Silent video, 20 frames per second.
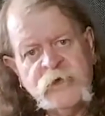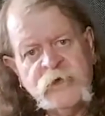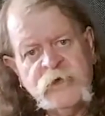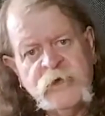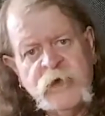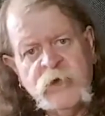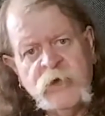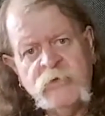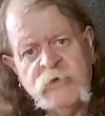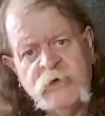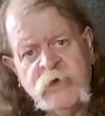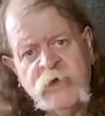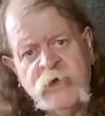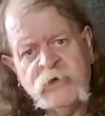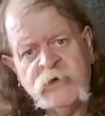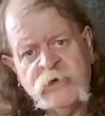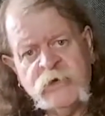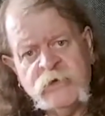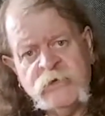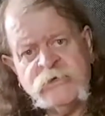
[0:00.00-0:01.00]
It only
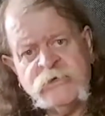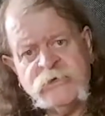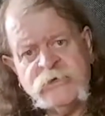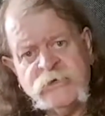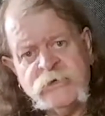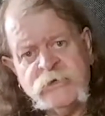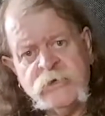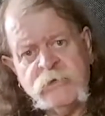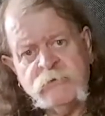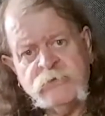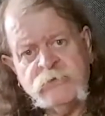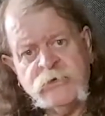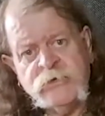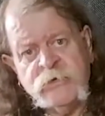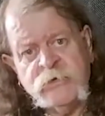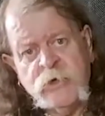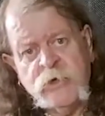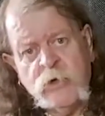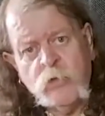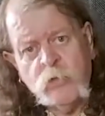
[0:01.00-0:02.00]
occurs in Derbyshire in
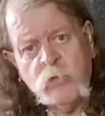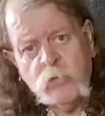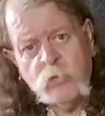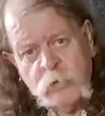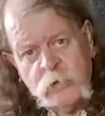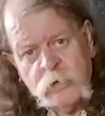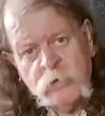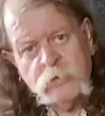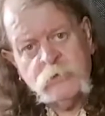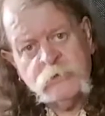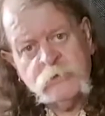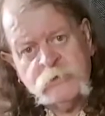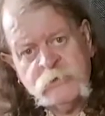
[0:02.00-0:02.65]
the whole world.